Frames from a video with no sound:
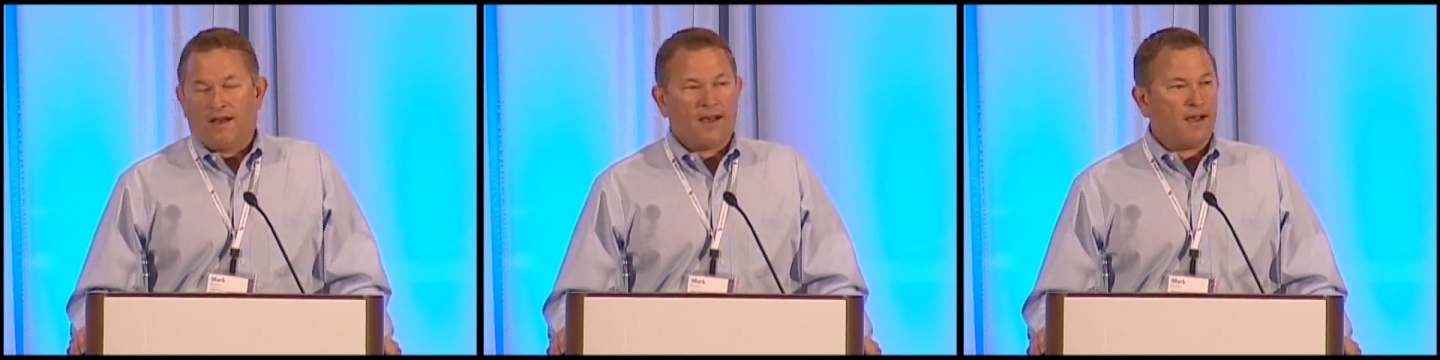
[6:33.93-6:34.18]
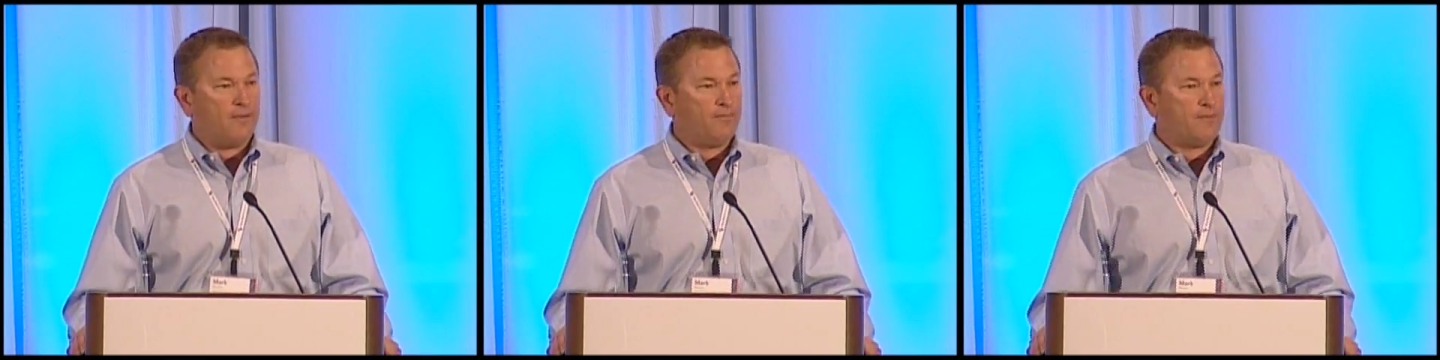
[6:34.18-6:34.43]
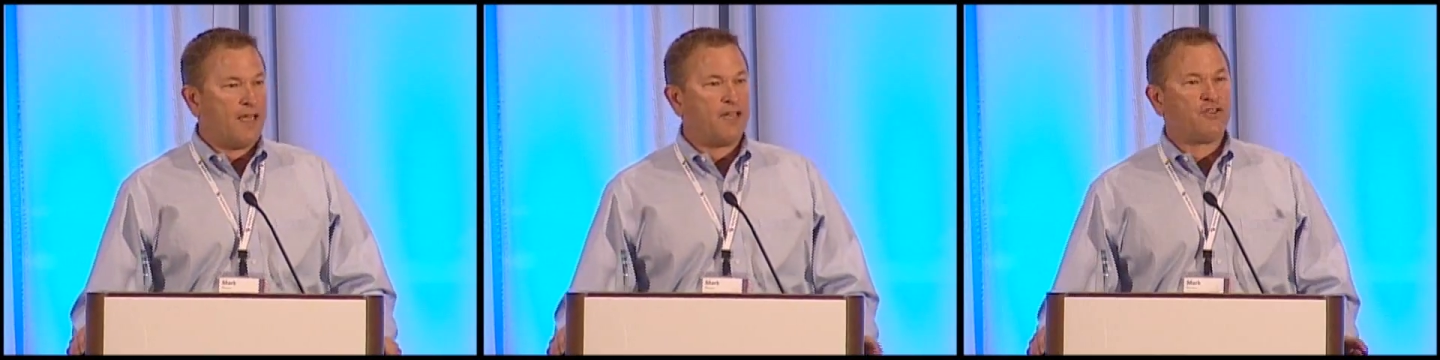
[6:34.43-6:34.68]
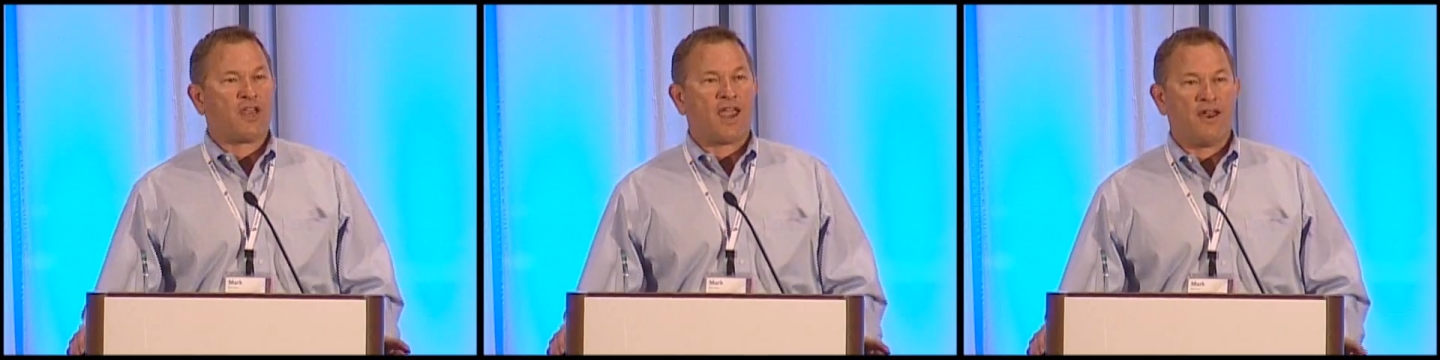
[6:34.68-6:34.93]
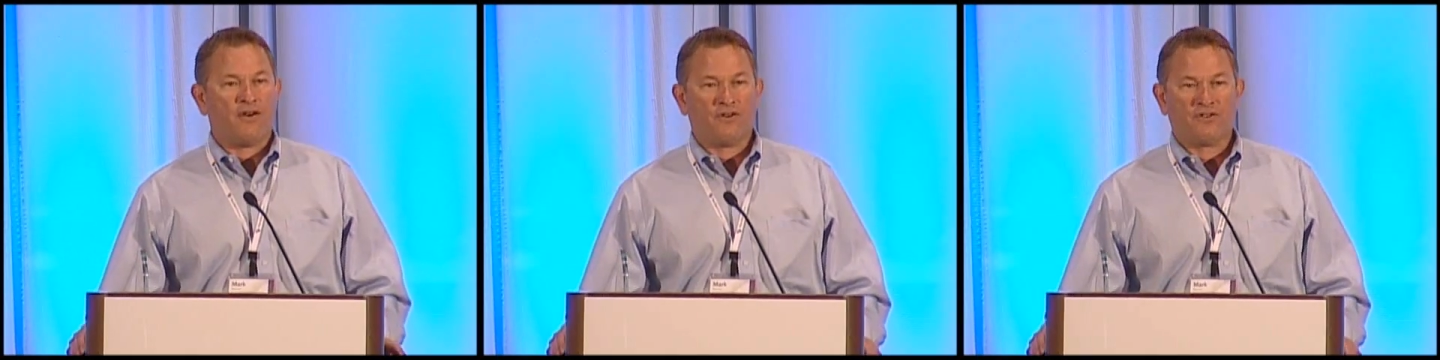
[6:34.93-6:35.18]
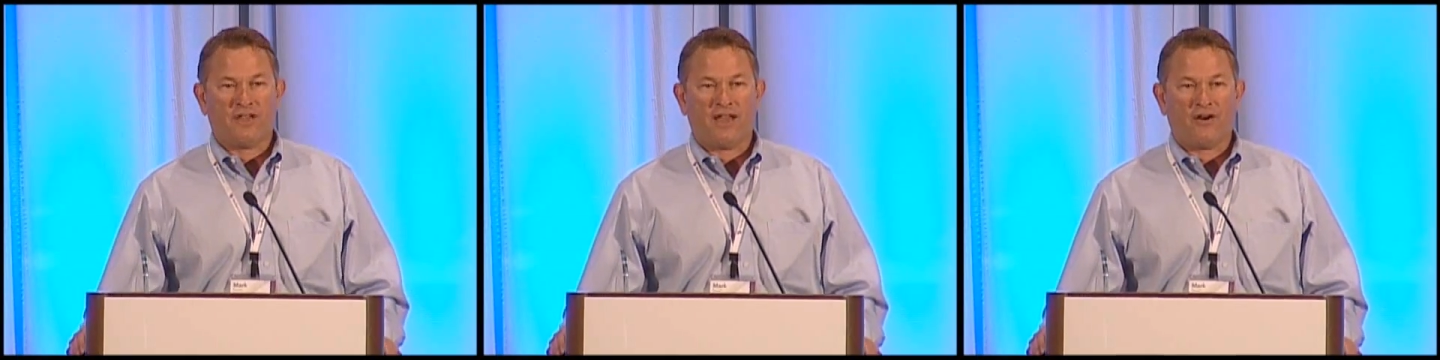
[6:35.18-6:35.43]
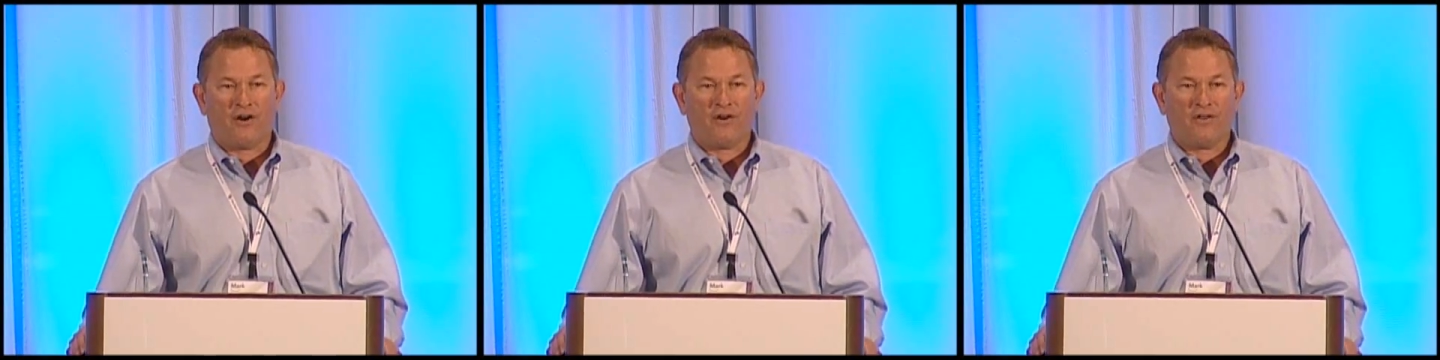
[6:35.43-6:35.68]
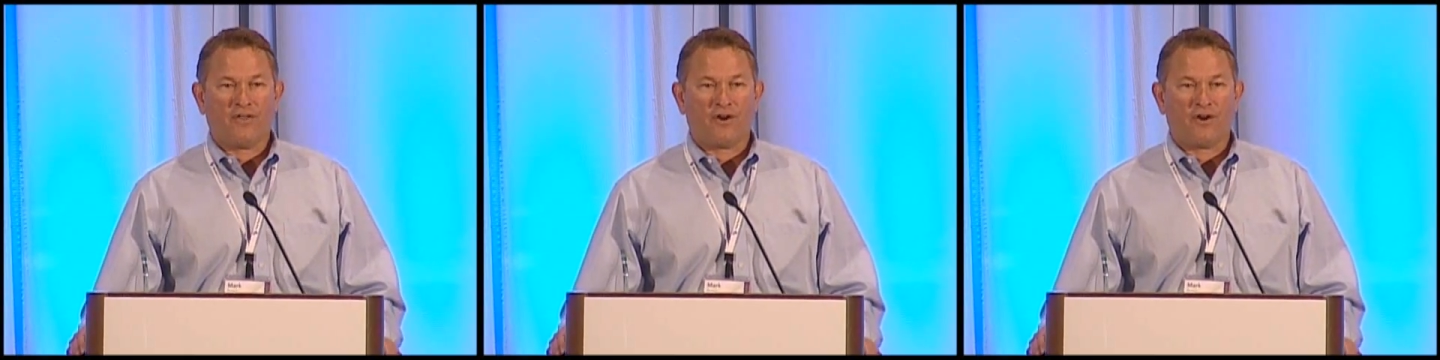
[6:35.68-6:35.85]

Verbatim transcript: um, educators that are,